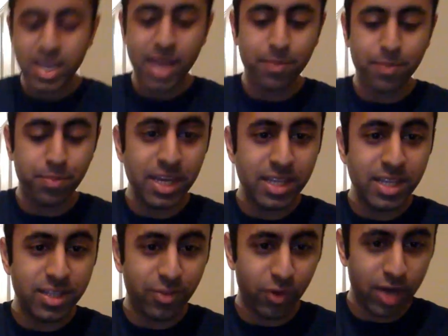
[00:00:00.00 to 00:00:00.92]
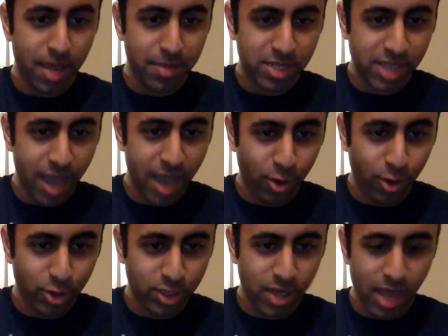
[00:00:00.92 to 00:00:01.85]
had beads for damage
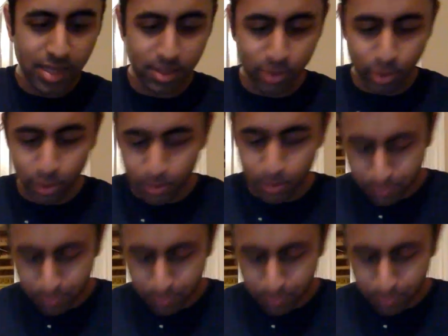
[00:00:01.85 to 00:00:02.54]
counters and not the little